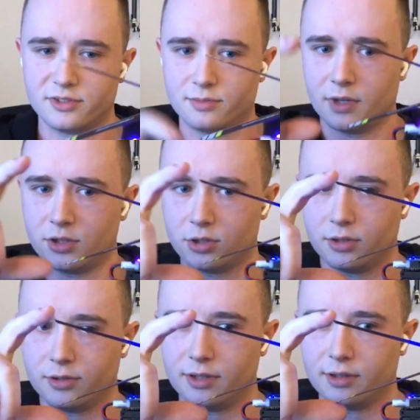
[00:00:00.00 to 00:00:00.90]
You just
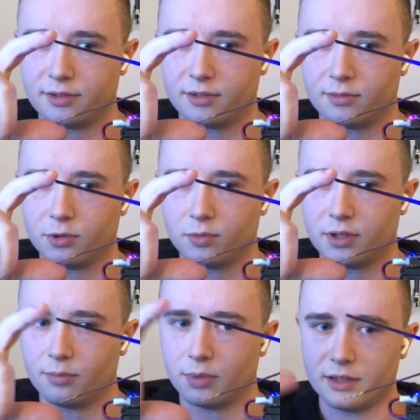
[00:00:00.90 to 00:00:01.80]
measure the distance
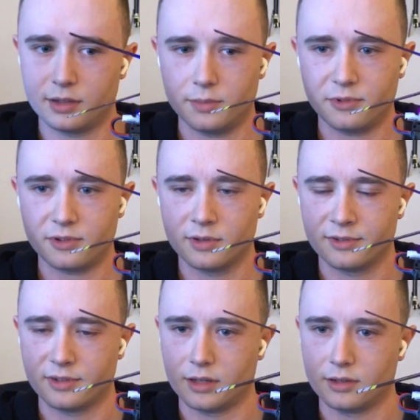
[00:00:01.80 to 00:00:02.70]
between the blade
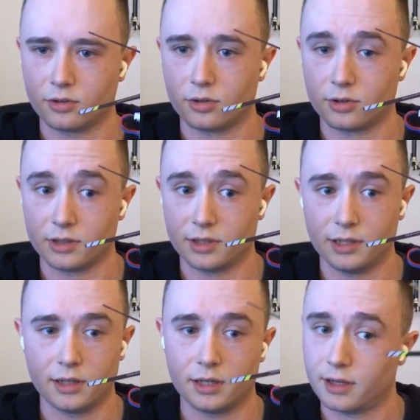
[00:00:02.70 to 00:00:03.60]
tips, set it
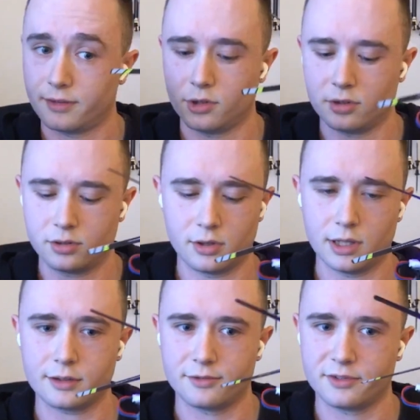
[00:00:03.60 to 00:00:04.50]
accordingly, and have your
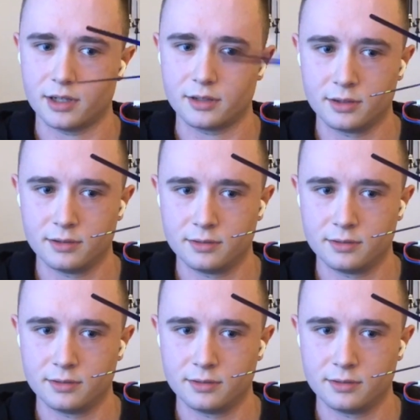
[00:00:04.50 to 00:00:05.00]
collective set.